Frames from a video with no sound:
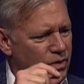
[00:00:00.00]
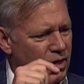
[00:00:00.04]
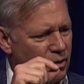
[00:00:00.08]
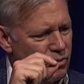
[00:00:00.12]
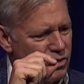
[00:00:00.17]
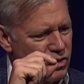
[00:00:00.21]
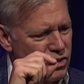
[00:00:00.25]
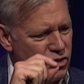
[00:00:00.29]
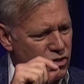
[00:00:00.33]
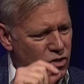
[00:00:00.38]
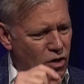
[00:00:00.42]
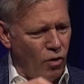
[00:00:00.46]

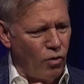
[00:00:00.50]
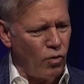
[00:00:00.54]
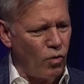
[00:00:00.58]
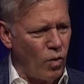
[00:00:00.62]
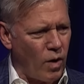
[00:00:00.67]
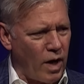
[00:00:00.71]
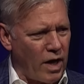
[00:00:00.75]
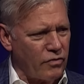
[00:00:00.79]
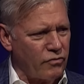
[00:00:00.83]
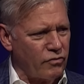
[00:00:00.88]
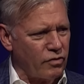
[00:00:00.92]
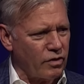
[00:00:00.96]
there is no
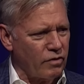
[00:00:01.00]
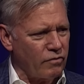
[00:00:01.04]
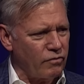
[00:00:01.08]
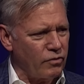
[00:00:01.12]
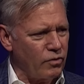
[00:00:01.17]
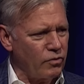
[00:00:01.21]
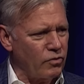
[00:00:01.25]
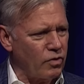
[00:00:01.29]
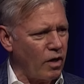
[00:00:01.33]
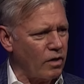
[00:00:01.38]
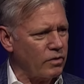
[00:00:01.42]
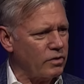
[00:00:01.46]
question,
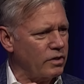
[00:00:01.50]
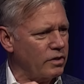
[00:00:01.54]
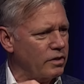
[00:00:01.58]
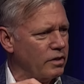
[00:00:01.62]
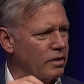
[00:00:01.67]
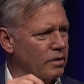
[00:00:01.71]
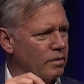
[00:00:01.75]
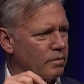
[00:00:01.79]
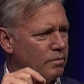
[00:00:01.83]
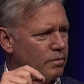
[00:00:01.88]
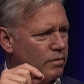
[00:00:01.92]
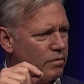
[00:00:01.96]
if you talk to
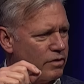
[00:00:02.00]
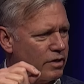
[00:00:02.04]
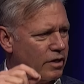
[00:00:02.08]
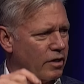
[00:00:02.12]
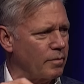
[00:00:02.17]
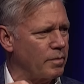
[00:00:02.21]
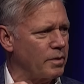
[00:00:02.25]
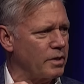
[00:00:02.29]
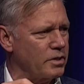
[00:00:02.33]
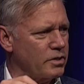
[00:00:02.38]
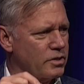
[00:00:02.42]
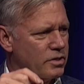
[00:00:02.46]
the
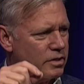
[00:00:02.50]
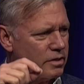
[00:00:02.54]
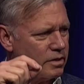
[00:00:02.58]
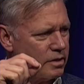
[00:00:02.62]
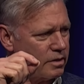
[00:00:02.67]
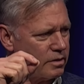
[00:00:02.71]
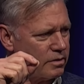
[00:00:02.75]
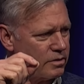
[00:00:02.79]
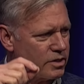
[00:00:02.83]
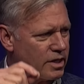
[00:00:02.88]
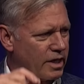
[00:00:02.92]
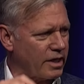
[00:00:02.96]
therapists
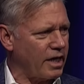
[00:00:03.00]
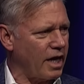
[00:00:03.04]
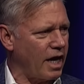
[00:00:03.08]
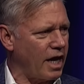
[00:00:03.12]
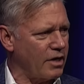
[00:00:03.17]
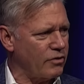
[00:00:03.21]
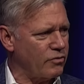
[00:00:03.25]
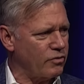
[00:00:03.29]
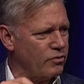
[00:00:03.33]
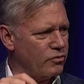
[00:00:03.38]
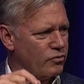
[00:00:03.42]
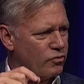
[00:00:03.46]
and the
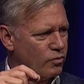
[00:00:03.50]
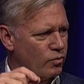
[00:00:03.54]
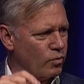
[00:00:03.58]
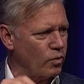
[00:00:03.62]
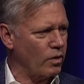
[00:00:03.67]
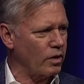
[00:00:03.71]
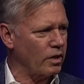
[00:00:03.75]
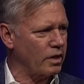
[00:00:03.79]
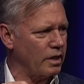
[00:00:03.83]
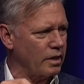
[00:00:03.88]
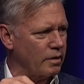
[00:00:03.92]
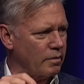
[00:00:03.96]
psychiatrists who
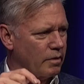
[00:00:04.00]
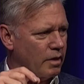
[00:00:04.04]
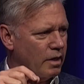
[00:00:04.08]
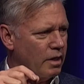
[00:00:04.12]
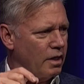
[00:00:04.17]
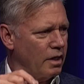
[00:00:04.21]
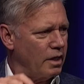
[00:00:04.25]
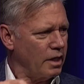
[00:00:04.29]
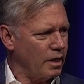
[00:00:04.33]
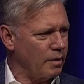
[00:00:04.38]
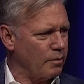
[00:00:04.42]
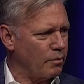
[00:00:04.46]
work in,
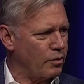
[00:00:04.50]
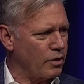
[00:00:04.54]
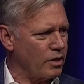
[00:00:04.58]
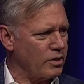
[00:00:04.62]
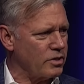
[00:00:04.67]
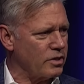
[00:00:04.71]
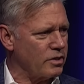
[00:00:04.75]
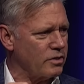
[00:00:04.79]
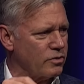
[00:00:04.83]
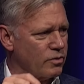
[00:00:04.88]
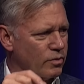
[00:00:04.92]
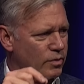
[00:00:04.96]
in
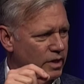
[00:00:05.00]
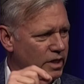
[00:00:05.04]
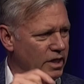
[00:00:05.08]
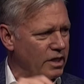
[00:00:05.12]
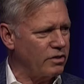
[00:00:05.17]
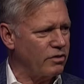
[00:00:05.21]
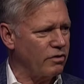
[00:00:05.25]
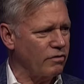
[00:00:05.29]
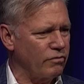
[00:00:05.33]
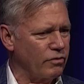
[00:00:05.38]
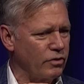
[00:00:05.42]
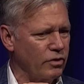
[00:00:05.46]
prisons, who
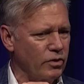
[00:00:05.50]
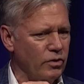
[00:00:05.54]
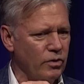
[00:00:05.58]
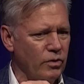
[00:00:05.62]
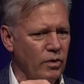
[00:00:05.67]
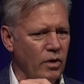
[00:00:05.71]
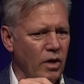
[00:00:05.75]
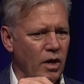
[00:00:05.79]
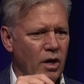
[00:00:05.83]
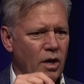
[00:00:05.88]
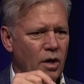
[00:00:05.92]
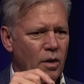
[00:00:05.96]

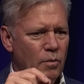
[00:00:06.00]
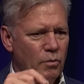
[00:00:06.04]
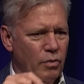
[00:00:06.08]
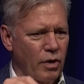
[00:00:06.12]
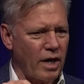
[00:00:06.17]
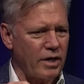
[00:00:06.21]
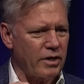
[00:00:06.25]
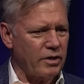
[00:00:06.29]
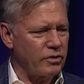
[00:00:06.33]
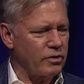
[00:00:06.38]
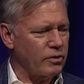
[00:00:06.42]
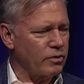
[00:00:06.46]
interview
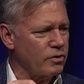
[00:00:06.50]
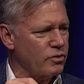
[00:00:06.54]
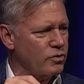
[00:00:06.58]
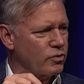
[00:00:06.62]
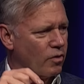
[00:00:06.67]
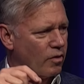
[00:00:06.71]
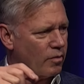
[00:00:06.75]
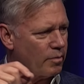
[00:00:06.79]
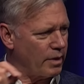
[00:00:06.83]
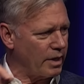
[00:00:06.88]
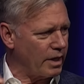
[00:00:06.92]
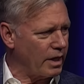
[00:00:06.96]
predators
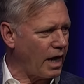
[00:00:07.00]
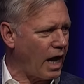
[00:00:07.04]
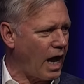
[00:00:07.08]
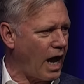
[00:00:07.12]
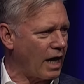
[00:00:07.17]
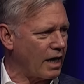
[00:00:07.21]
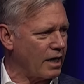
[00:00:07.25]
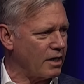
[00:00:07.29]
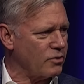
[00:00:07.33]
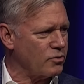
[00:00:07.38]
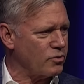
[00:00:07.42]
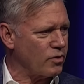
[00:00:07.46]
who are being
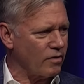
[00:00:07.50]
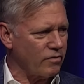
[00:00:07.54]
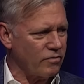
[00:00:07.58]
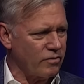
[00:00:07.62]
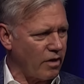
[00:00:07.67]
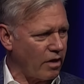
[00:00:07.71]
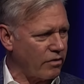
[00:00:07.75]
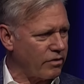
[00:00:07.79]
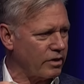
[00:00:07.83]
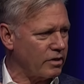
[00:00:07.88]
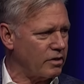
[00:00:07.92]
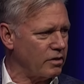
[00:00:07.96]
honest, who have
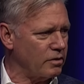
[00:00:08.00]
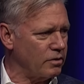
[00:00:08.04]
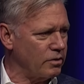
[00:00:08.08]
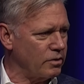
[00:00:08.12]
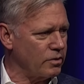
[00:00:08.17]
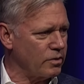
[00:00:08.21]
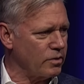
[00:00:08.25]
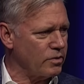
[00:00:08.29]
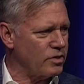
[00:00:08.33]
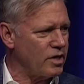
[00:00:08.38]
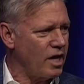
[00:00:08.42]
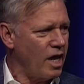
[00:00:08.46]
nothing to
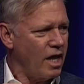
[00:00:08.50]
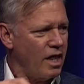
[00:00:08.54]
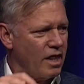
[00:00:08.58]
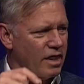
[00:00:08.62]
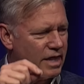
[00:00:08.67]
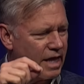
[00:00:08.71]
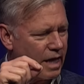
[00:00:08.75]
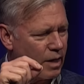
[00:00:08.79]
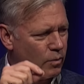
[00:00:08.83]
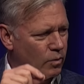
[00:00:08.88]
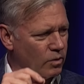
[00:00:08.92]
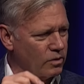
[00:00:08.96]
lose,
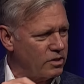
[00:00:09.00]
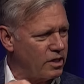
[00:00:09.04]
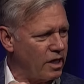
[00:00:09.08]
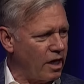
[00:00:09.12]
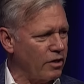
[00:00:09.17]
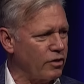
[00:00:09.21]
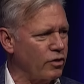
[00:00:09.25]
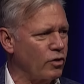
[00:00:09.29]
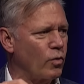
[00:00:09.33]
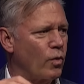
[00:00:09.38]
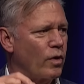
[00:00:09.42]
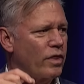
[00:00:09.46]
they will
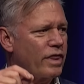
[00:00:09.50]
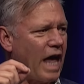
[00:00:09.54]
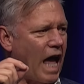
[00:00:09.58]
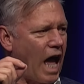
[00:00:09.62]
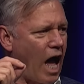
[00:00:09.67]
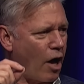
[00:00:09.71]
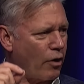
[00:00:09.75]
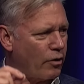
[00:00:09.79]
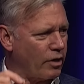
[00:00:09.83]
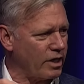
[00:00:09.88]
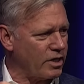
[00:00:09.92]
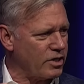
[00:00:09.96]
tell you
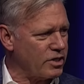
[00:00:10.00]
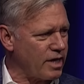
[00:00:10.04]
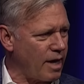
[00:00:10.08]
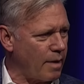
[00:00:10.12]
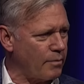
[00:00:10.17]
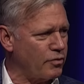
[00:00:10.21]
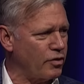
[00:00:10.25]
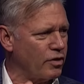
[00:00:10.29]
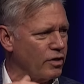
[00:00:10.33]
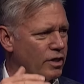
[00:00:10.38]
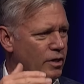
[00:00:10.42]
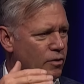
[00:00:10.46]
without
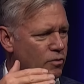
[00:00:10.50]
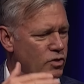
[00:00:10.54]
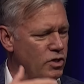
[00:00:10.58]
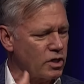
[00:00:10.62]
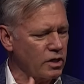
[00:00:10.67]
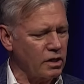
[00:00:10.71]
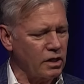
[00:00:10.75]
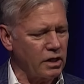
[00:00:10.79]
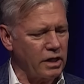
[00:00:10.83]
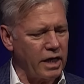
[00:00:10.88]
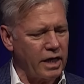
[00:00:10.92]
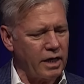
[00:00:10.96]
exception there is
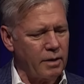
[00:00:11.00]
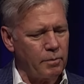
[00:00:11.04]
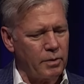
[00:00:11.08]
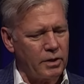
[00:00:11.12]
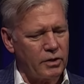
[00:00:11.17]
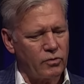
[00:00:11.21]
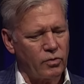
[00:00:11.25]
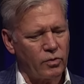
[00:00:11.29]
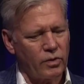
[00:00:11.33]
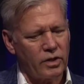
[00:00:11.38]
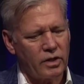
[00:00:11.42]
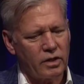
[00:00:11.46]
a link
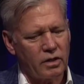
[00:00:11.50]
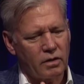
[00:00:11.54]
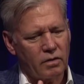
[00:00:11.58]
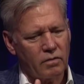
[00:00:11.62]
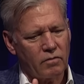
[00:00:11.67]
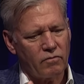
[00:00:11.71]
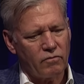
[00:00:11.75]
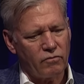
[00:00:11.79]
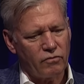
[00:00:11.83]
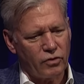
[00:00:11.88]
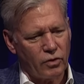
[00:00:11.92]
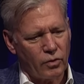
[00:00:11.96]
between
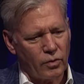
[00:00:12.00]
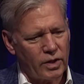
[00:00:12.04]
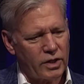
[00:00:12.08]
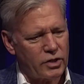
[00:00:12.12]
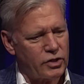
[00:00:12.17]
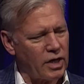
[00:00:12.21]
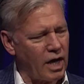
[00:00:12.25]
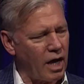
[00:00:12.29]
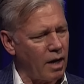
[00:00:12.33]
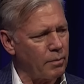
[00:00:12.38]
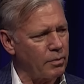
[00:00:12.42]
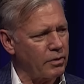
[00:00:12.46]
viewing
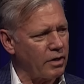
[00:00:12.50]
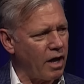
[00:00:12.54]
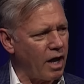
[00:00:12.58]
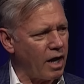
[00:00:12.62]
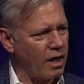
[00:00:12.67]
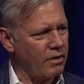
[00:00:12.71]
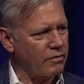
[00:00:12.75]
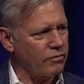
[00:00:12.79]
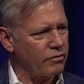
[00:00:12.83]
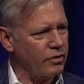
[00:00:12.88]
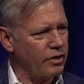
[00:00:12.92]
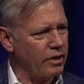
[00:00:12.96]
child
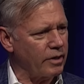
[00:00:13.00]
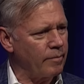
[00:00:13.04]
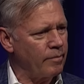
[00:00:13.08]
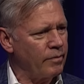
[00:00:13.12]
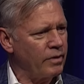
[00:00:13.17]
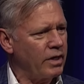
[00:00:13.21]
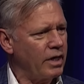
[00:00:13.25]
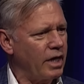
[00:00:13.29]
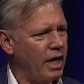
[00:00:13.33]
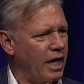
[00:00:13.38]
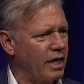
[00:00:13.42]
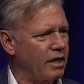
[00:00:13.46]
pornography
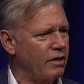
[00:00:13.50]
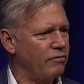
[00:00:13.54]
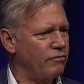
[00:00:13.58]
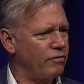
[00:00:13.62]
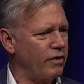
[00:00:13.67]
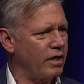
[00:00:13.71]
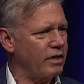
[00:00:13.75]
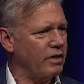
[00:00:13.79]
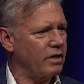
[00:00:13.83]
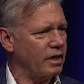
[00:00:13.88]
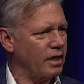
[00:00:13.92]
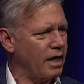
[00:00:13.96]
and
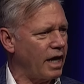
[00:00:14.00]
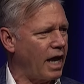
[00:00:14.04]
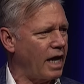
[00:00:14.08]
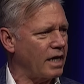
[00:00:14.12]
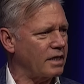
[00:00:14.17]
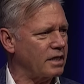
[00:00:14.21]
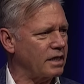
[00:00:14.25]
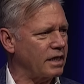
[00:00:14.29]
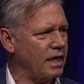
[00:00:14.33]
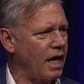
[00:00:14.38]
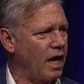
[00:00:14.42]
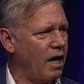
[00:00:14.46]
offending,
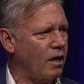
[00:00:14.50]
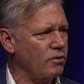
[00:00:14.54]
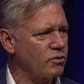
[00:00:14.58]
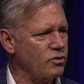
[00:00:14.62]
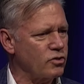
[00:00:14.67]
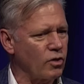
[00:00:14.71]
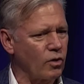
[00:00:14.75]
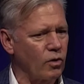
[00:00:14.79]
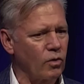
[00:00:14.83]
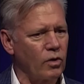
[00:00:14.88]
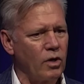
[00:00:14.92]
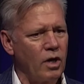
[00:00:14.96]
acting out.
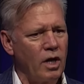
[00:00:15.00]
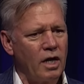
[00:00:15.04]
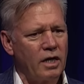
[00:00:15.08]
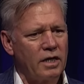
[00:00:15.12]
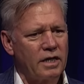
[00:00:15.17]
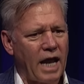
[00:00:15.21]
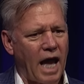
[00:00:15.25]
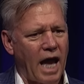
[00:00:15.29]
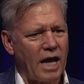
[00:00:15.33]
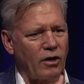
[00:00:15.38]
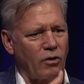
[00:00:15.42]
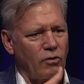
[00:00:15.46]
So
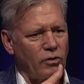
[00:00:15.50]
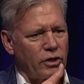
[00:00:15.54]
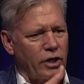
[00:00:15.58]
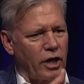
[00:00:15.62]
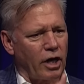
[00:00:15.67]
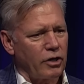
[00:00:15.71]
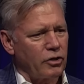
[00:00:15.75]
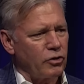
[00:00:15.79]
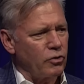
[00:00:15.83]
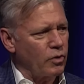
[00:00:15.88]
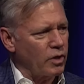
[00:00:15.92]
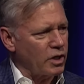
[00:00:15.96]
not
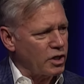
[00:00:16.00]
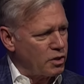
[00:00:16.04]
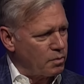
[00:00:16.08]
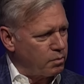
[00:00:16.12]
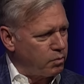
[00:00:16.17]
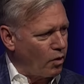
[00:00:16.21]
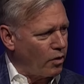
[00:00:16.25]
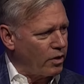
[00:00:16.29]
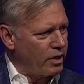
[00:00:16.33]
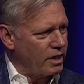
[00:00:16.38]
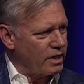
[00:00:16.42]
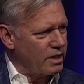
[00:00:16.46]
only are you
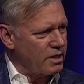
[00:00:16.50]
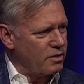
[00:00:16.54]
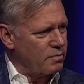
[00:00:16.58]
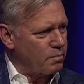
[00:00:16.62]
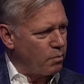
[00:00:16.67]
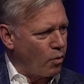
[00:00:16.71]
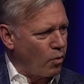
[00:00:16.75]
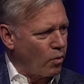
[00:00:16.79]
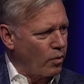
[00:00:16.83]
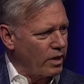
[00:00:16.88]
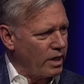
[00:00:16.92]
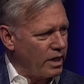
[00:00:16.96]
exploiting this
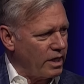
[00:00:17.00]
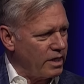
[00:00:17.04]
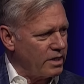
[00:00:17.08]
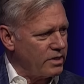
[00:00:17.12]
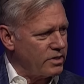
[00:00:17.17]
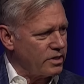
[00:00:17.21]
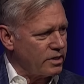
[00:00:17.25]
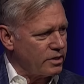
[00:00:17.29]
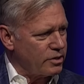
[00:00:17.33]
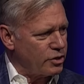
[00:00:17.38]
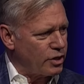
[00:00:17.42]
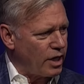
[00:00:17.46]
mm -hmm. poor
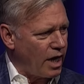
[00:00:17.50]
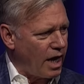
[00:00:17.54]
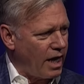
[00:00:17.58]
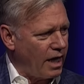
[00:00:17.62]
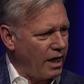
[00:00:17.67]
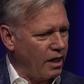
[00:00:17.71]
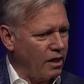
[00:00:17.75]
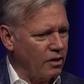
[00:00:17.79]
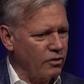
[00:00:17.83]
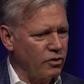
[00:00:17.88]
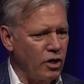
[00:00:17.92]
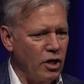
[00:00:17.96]
innocent
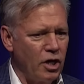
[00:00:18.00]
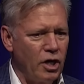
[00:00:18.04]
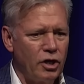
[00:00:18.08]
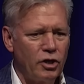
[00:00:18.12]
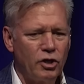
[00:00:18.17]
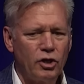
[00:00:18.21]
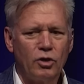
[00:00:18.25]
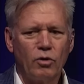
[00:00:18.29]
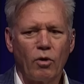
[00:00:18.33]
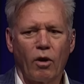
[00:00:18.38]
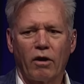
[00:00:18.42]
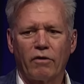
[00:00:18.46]
child,
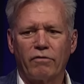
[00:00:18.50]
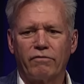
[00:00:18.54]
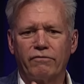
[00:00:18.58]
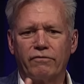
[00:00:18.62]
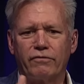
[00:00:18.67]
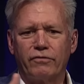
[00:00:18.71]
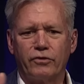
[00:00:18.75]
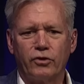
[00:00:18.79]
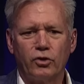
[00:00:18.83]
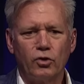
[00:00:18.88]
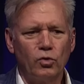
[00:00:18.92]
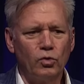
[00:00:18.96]
you are
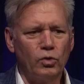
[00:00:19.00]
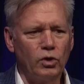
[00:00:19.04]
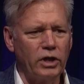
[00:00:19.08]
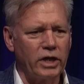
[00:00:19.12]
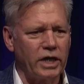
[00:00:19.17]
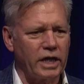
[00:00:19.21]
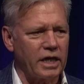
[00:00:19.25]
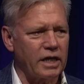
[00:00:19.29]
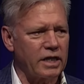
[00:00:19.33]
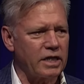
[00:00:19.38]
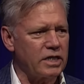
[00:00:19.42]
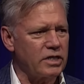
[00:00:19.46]

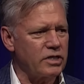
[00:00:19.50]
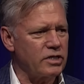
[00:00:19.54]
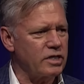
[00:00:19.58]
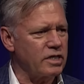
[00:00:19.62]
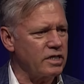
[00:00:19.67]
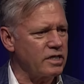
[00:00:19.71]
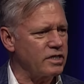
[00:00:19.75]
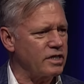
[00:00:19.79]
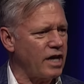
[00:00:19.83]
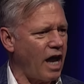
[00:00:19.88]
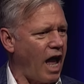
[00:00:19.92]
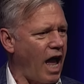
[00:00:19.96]
fueling this
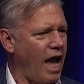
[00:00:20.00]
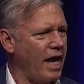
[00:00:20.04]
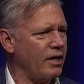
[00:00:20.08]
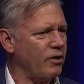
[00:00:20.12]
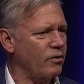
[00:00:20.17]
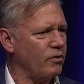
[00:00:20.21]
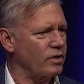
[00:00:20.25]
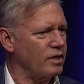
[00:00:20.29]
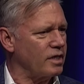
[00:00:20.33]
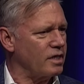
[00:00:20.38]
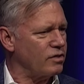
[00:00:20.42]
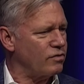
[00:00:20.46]

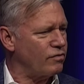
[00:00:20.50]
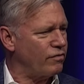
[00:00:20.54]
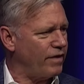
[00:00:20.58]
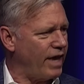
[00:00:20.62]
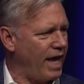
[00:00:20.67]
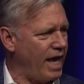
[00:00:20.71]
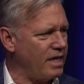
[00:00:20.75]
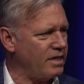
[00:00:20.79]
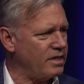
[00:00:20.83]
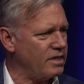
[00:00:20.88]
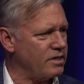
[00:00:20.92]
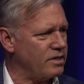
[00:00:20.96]
desire and this
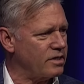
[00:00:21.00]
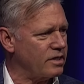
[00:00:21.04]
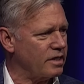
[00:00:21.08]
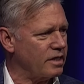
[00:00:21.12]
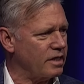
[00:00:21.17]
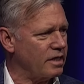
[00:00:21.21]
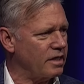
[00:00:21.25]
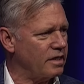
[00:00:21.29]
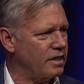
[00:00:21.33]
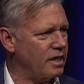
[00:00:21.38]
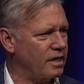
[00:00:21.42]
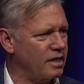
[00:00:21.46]

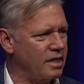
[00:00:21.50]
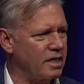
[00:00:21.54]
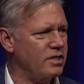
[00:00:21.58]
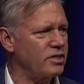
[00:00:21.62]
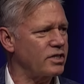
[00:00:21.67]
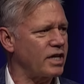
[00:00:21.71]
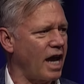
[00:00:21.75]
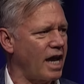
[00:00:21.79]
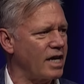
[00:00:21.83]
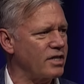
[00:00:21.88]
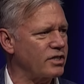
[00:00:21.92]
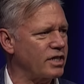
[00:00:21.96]
fantasy that
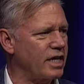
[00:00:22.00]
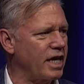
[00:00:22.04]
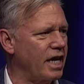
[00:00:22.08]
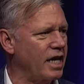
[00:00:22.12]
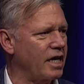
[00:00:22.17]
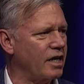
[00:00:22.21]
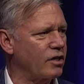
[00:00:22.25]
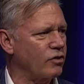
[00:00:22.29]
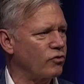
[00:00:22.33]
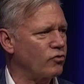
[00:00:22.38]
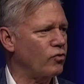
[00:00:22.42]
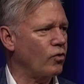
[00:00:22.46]
these guys
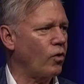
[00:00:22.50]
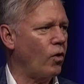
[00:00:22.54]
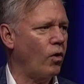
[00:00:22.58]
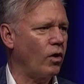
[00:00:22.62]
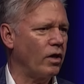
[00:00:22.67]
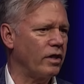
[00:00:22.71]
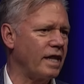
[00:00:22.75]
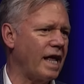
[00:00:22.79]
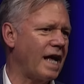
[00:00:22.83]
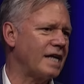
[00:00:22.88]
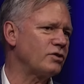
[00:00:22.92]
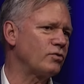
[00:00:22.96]
can't
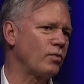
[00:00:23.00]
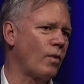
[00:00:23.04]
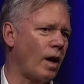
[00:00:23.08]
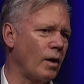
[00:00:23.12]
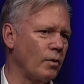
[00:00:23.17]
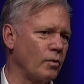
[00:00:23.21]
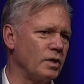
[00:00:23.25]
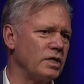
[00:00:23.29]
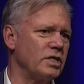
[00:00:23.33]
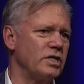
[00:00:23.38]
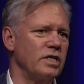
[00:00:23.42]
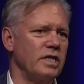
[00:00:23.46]
control. And that's
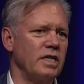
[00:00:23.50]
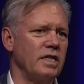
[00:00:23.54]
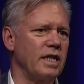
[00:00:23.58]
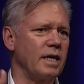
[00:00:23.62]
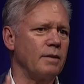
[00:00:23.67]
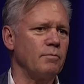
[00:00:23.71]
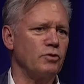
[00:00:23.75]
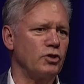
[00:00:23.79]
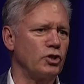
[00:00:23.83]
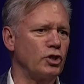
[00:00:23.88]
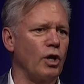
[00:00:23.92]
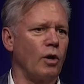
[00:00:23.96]
why we see
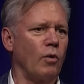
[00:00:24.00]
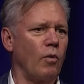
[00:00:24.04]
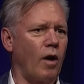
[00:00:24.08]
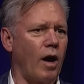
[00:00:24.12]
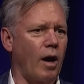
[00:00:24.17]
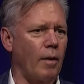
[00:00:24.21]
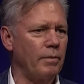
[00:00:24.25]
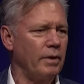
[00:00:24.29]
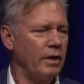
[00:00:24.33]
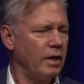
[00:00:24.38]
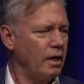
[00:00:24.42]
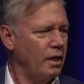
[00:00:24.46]
them
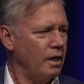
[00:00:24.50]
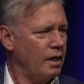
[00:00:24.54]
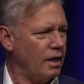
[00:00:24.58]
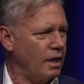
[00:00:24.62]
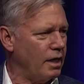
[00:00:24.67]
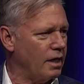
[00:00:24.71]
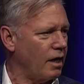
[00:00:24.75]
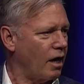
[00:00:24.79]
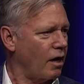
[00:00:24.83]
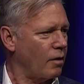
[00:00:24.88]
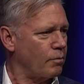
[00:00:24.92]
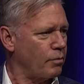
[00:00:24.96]
show up
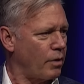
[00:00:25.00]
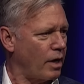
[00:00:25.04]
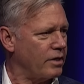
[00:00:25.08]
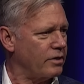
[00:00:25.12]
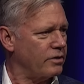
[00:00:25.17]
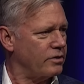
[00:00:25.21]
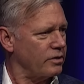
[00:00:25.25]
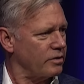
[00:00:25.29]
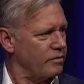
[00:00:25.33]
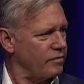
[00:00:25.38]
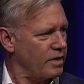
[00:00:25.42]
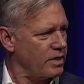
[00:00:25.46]
in our
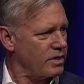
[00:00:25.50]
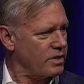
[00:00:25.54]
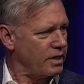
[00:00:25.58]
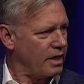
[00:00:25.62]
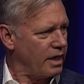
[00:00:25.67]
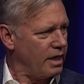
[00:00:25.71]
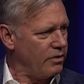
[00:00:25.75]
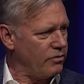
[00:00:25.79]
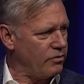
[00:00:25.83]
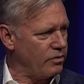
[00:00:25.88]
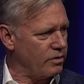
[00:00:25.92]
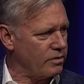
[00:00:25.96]
predator
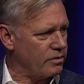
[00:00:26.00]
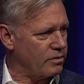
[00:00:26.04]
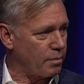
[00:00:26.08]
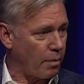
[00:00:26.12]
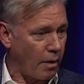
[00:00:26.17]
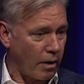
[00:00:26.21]
investigations,